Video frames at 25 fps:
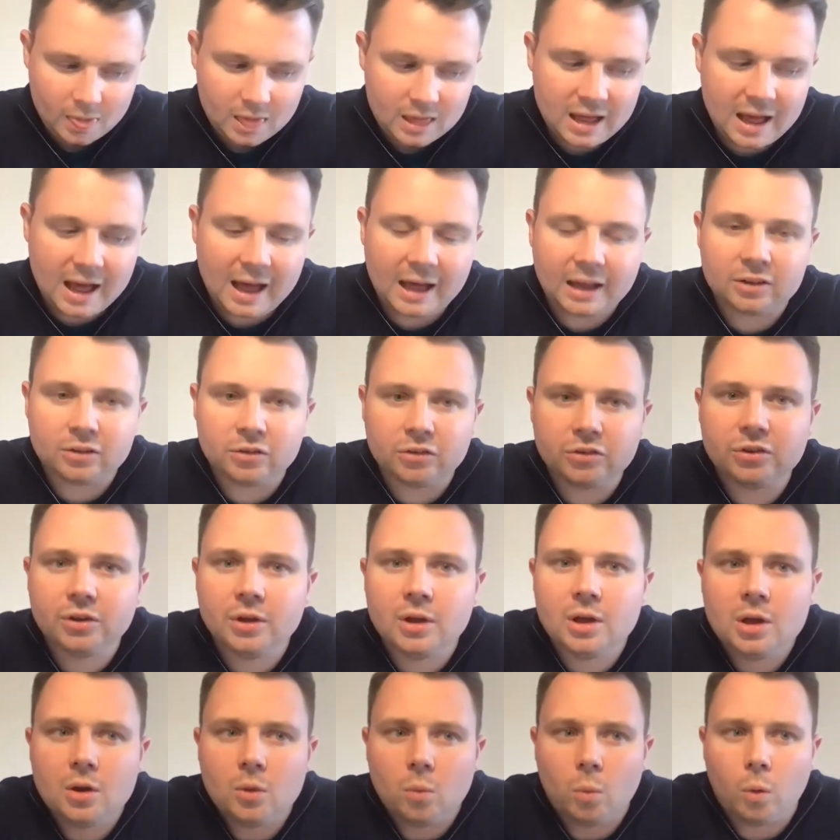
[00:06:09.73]
And
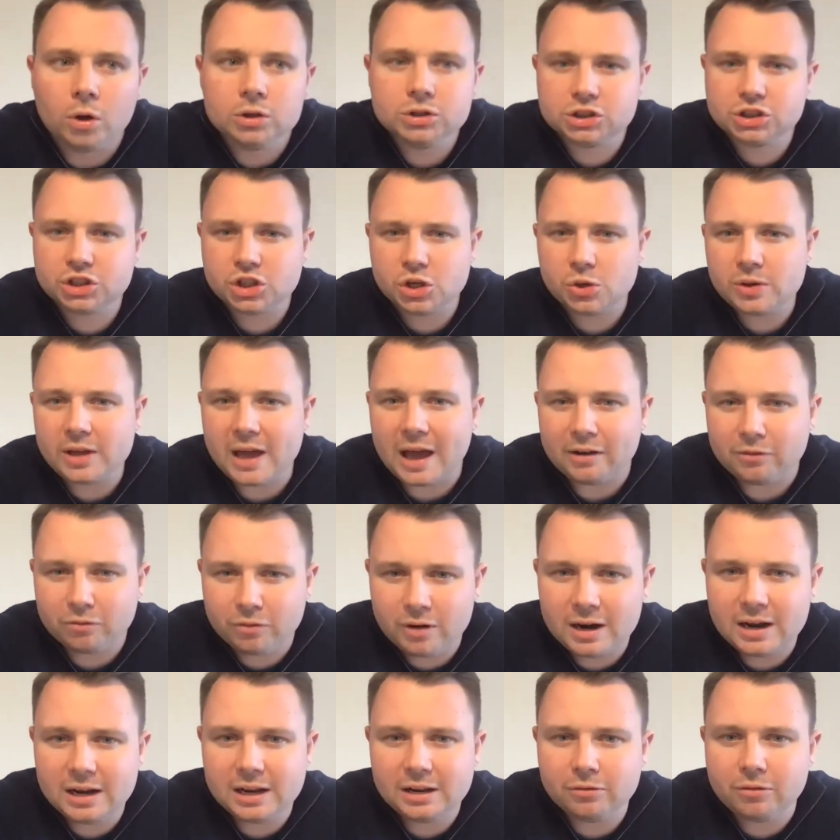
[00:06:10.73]
once you get
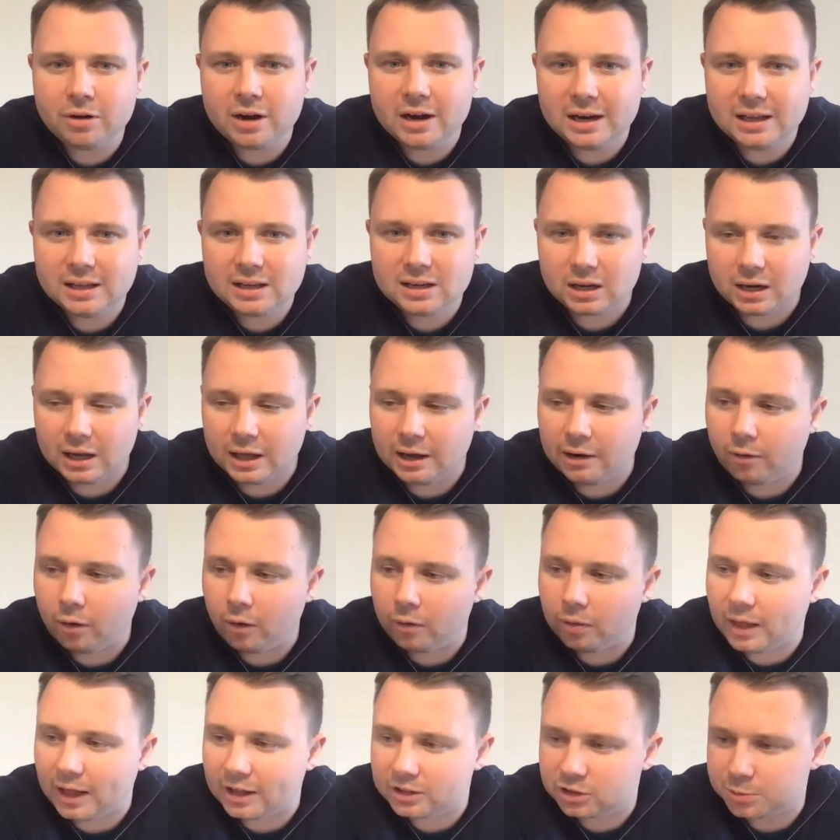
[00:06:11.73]
really, really clear on
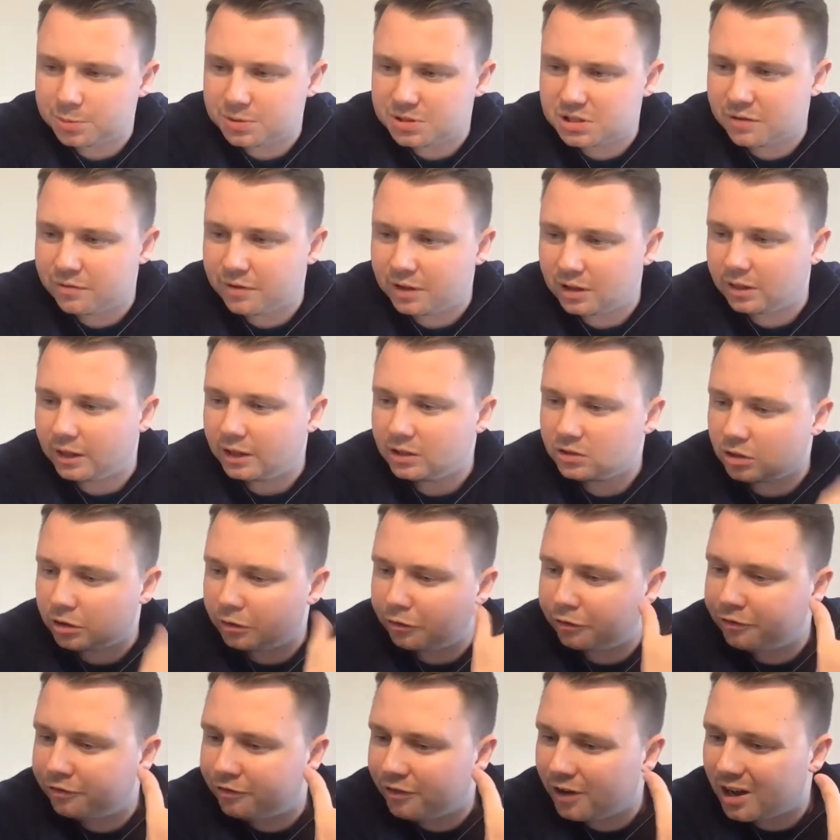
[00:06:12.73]
that specific thing, so the
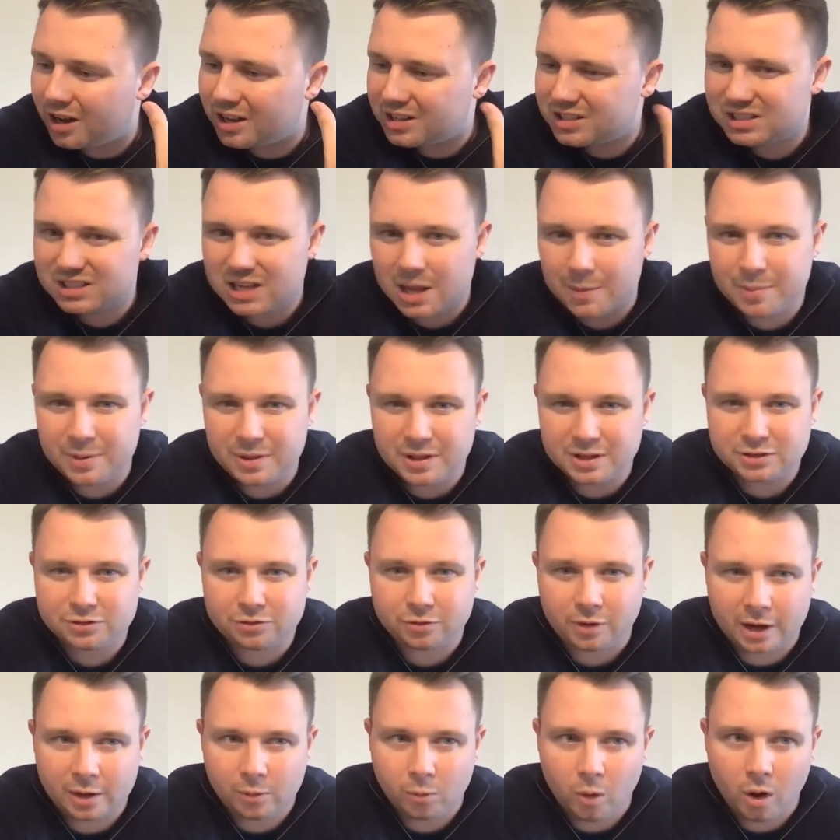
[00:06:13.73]
first step in this
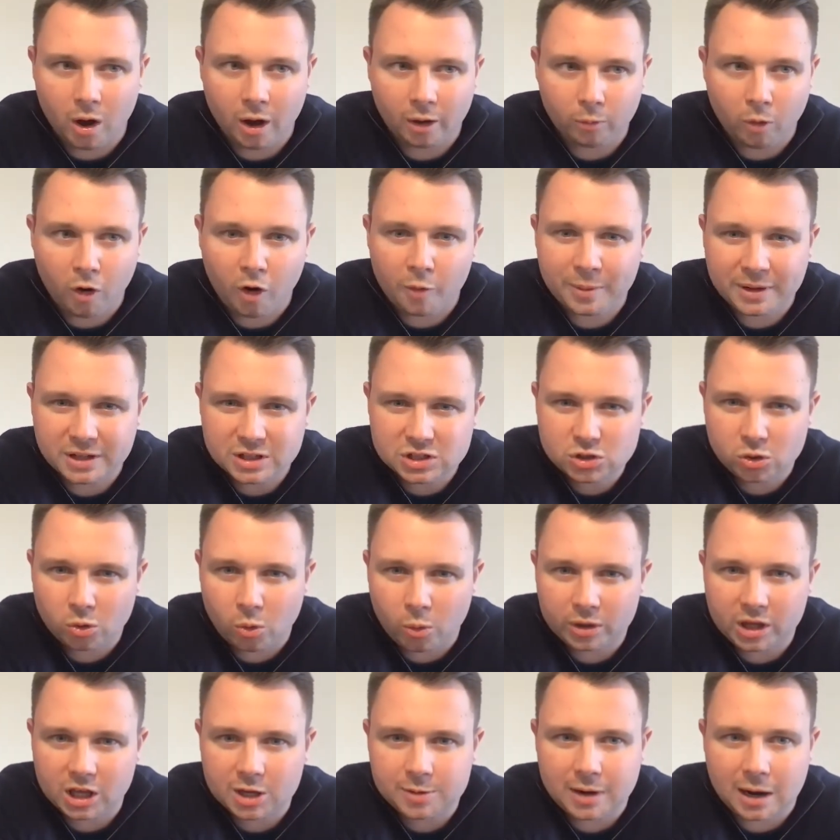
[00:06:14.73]
framework, what I've been
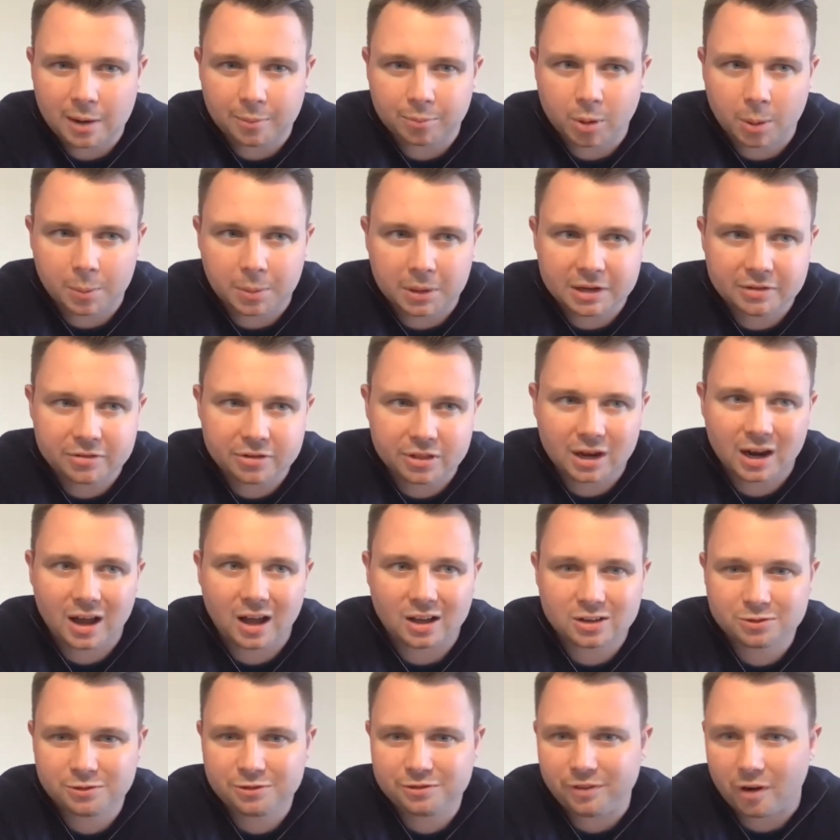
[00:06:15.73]
talking about probably for the
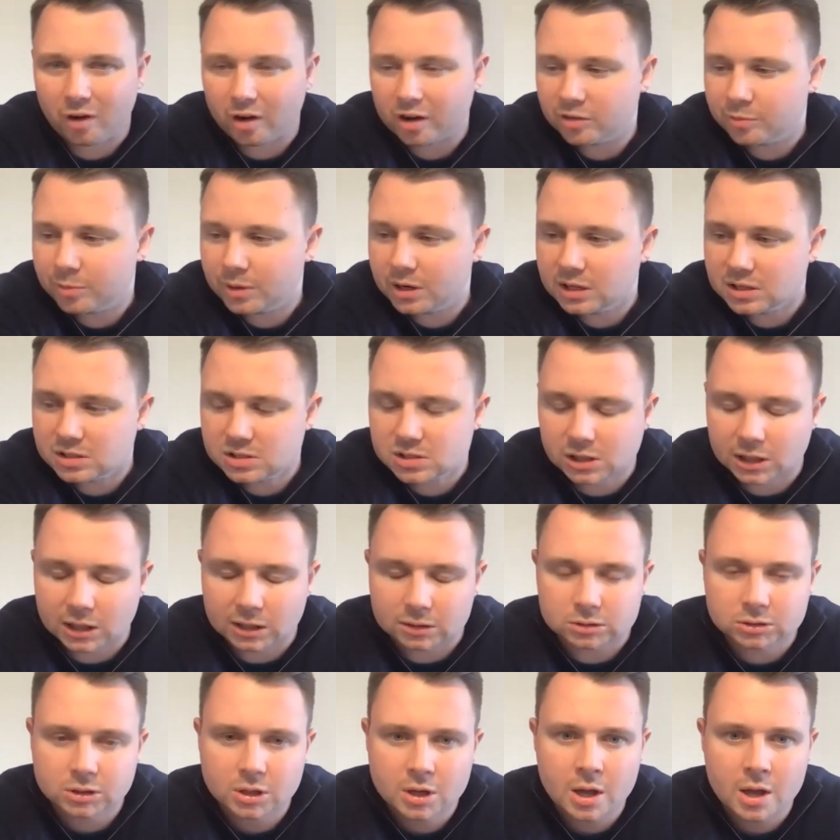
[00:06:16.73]
last 5 minutes now,
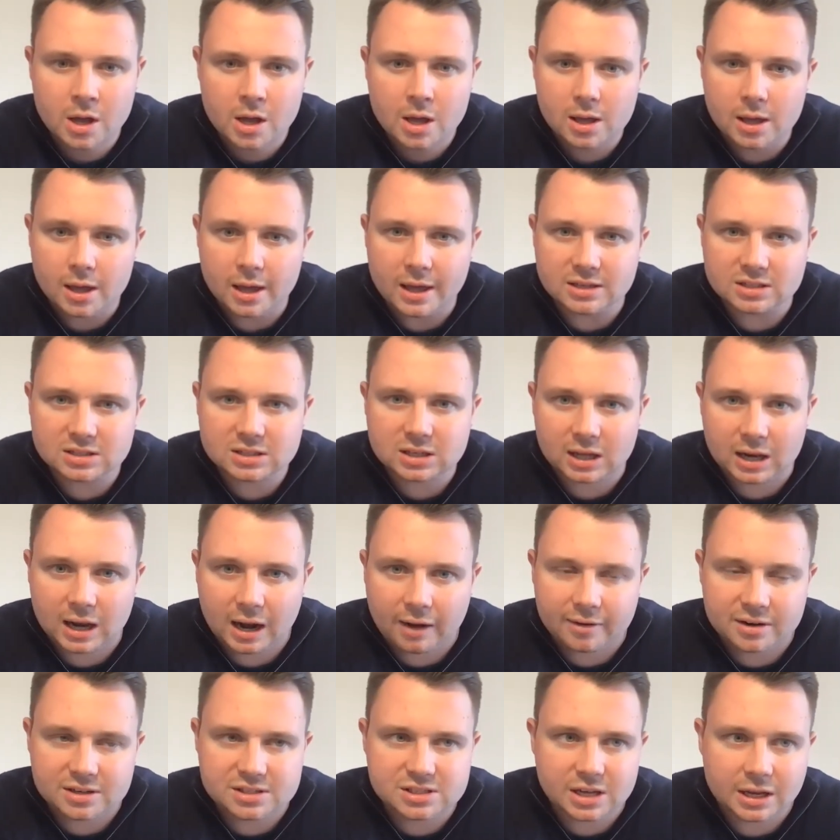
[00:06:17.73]
is
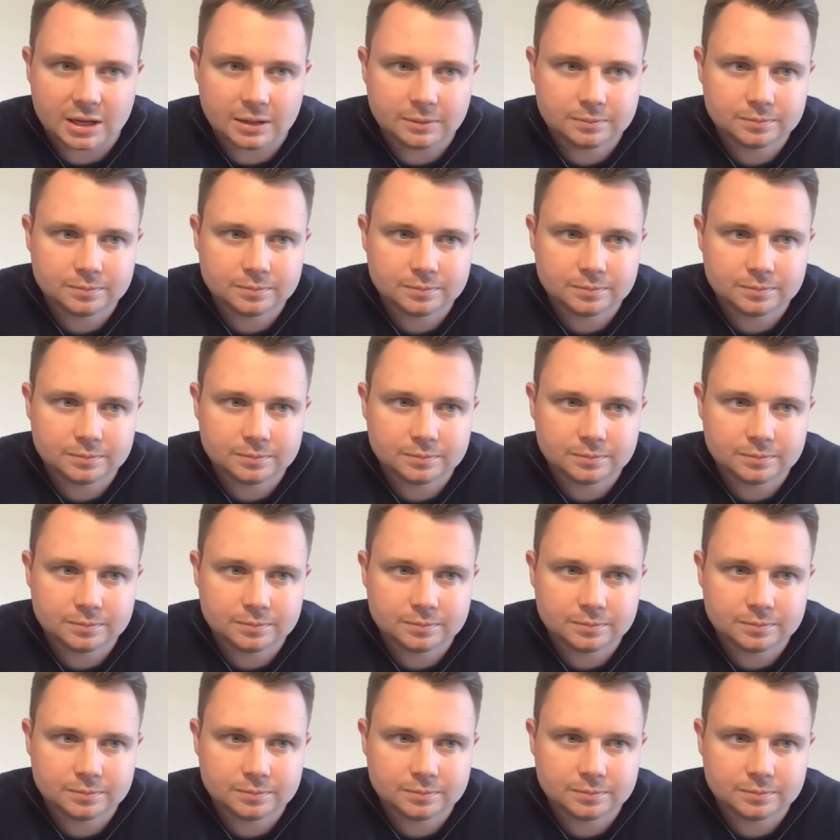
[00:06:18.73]
clarity.